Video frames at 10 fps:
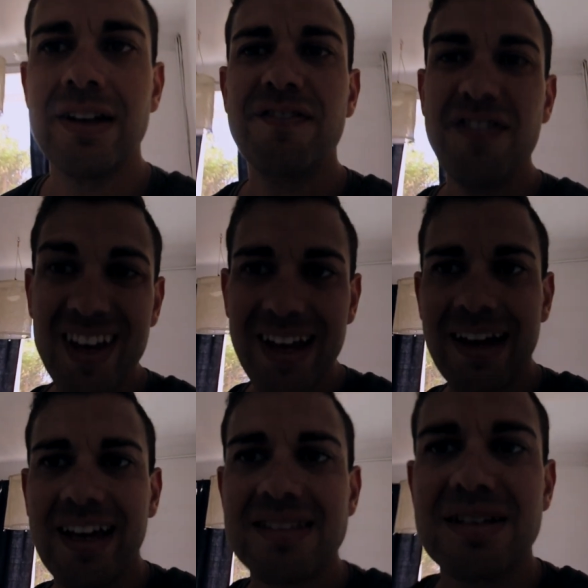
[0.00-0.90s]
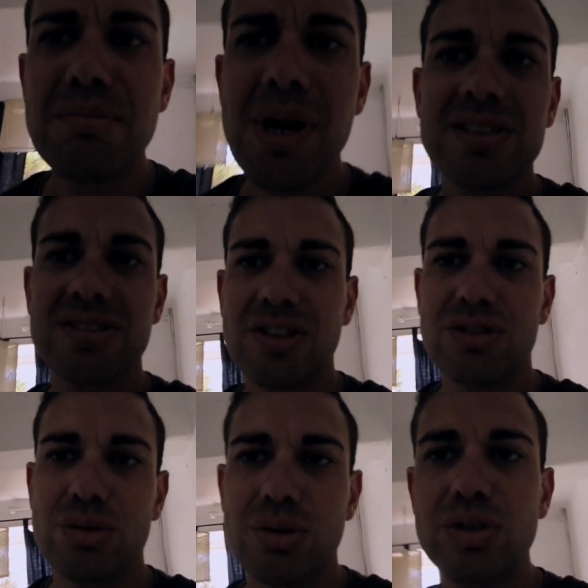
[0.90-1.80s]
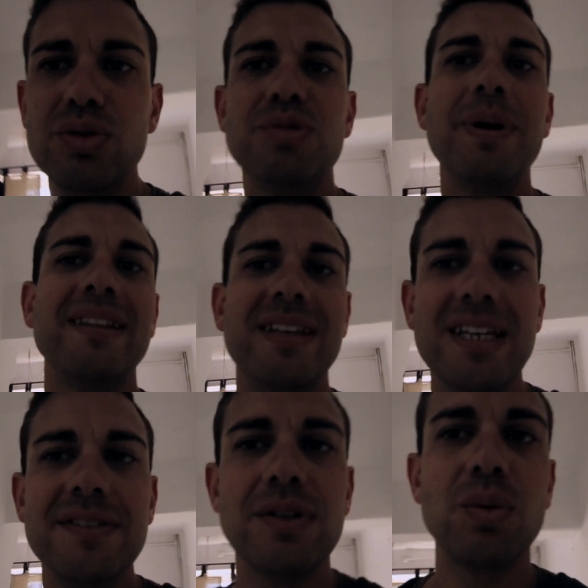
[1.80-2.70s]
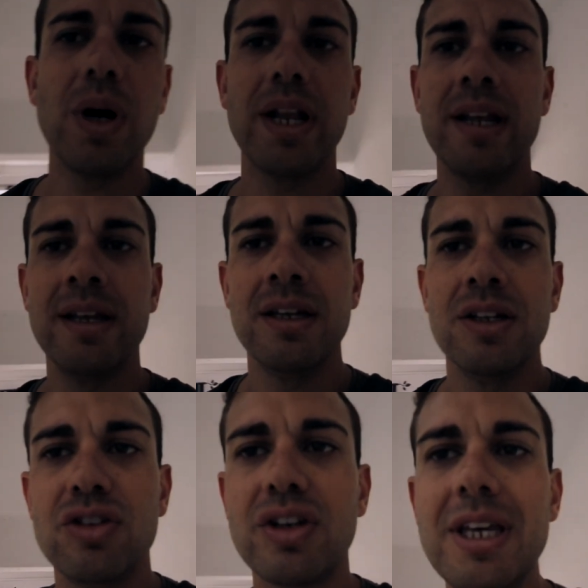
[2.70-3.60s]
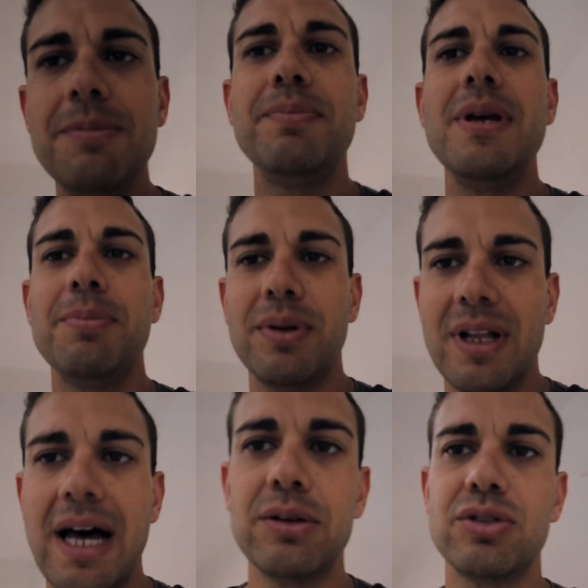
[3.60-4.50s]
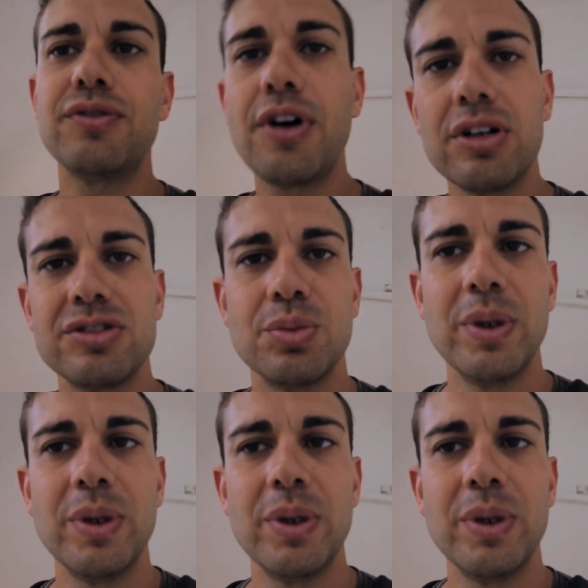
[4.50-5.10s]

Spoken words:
Fear is a master tool used by the evil one to keep people out of God's